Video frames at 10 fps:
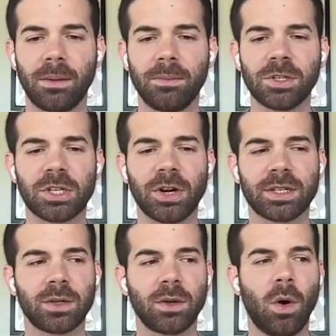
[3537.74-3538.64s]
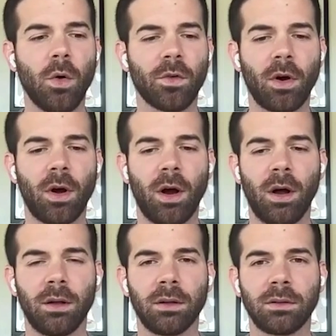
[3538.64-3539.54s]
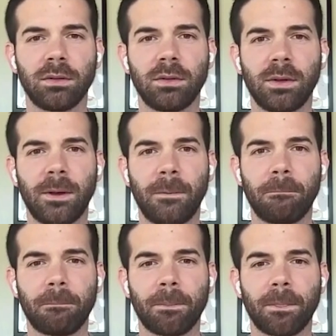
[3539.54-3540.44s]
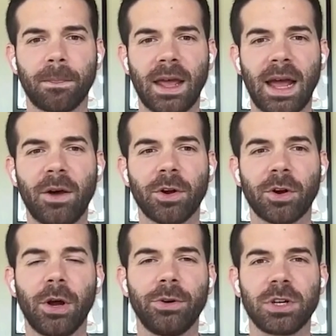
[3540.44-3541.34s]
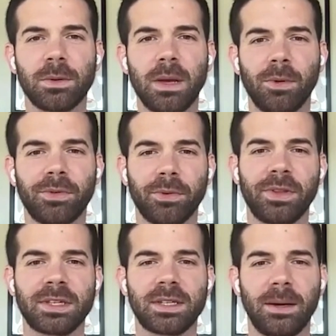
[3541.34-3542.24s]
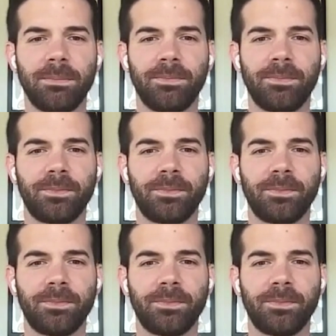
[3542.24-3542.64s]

I'm just curious overall how you're coaching people through this time.